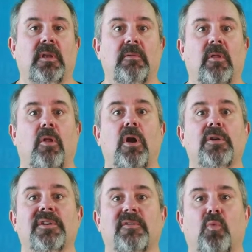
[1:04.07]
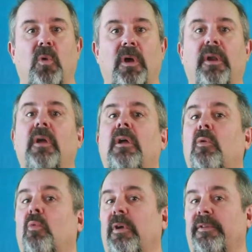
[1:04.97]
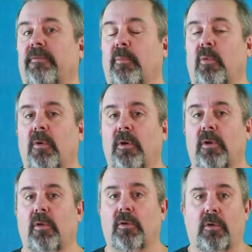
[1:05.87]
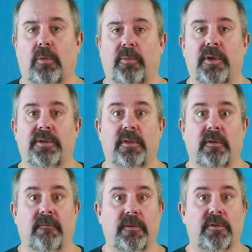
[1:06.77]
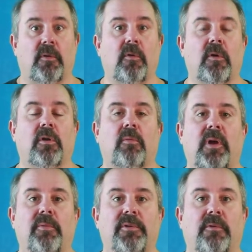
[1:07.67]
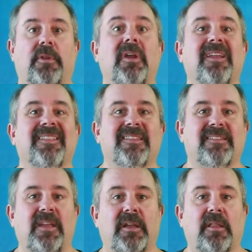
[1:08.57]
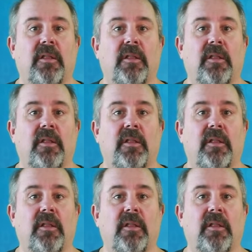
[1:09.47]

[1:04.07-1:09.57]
The largest one was from Oracle Corporation, the official Oracle published one. The second